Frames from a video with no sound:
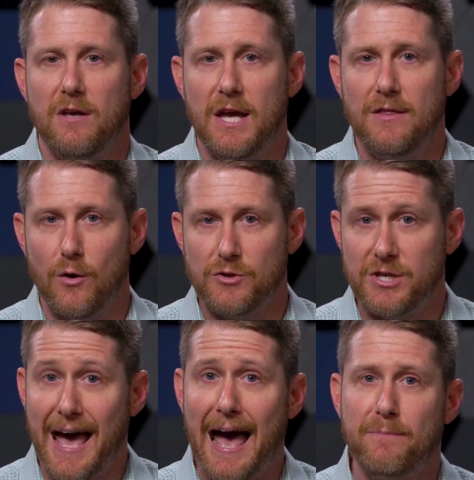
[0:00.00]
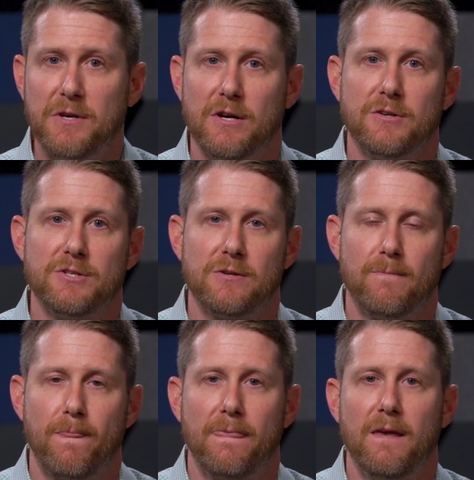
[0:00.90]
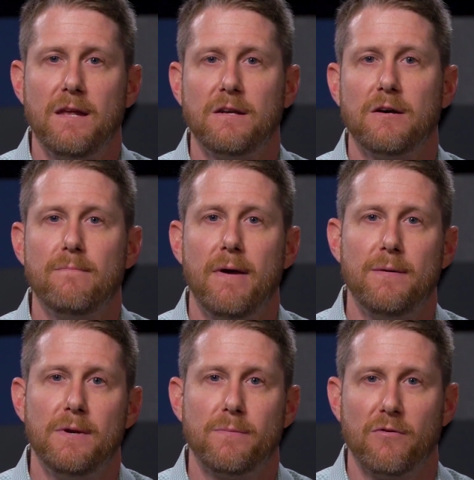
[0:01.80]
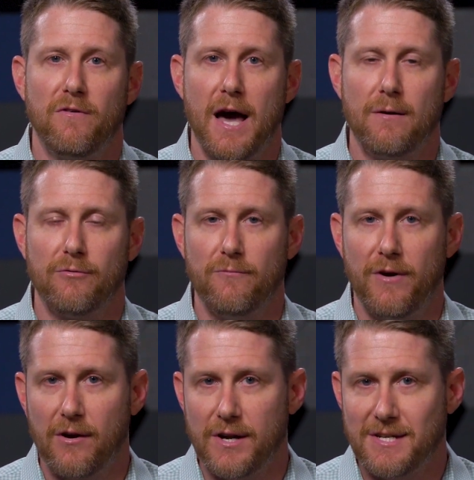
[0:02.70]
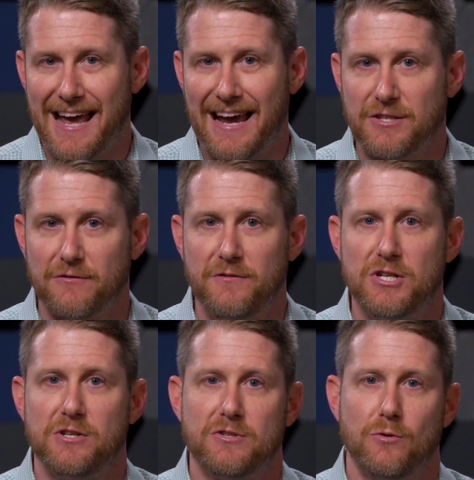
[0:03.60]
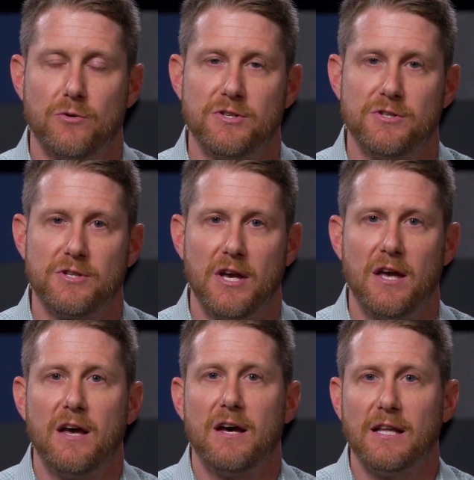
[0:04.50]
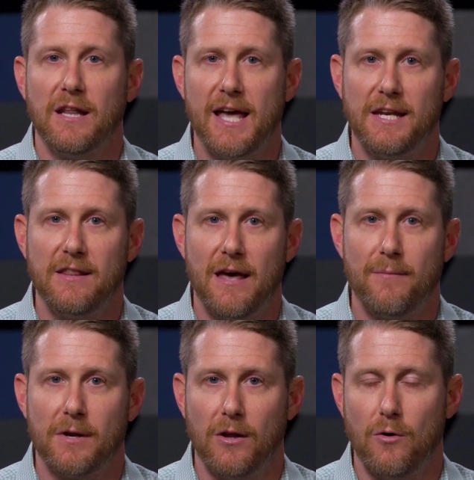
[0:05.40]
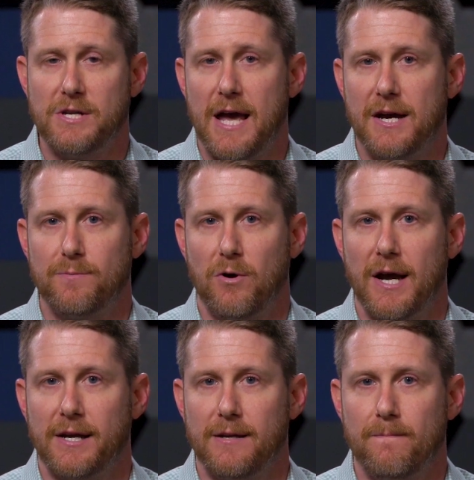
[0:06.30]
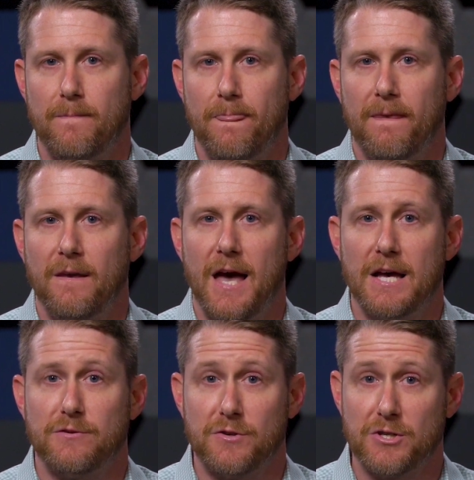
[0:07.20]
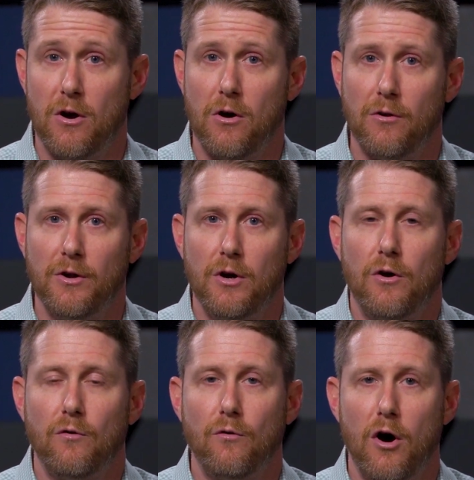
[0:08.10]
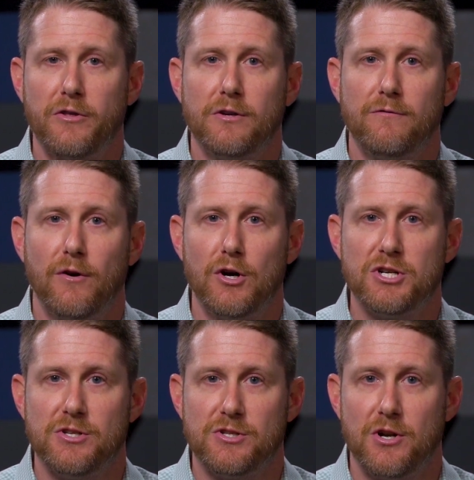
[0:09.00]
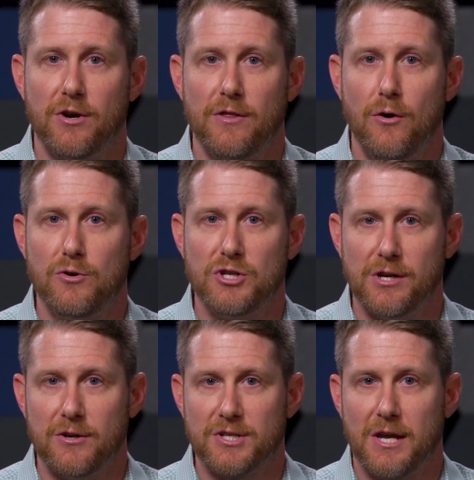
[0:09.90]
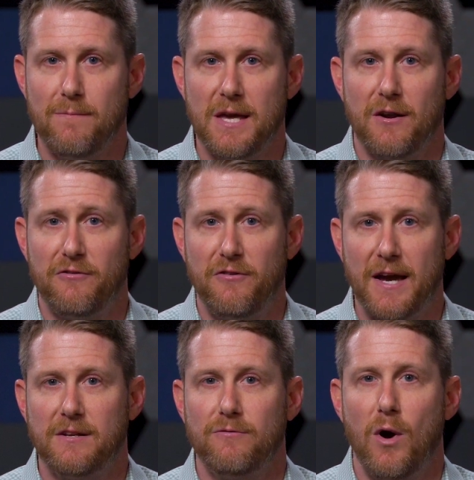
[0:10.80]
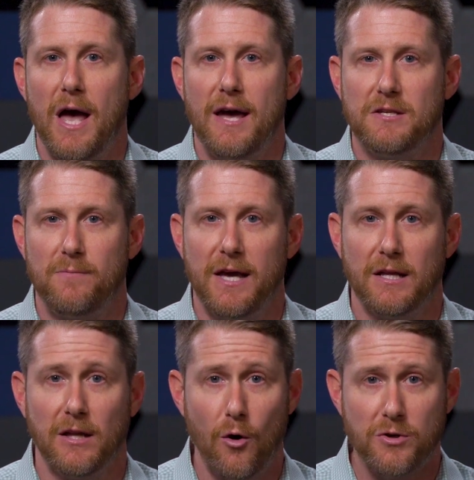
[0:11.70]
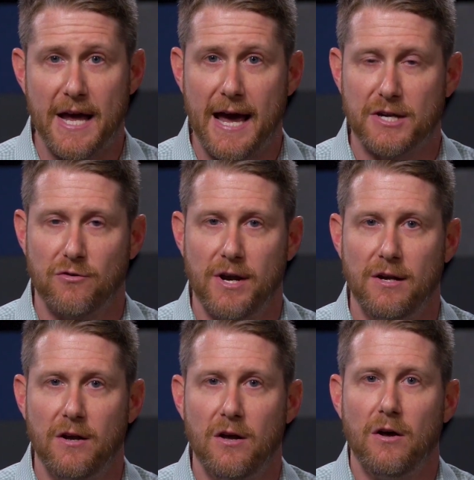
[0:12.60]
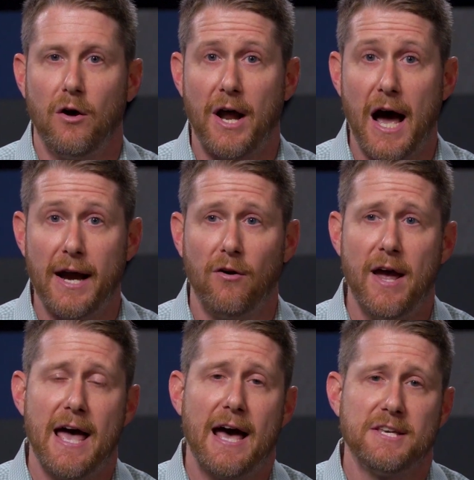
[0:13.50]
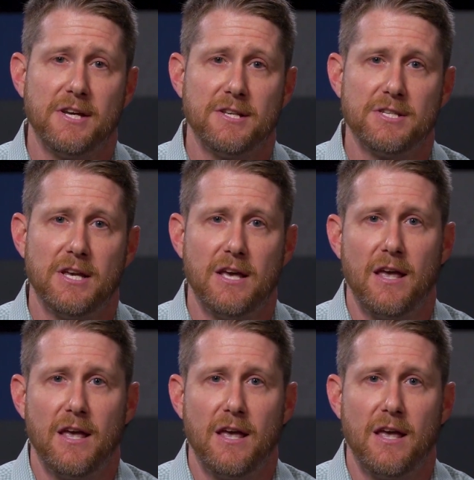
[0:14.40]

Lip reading: In those gap years, income may be provided from very tax-efficient sources, landing them in a low tax bracket. As a result, Roth conversions during those years can be an effective way to pay a low tax rate on IRA assets,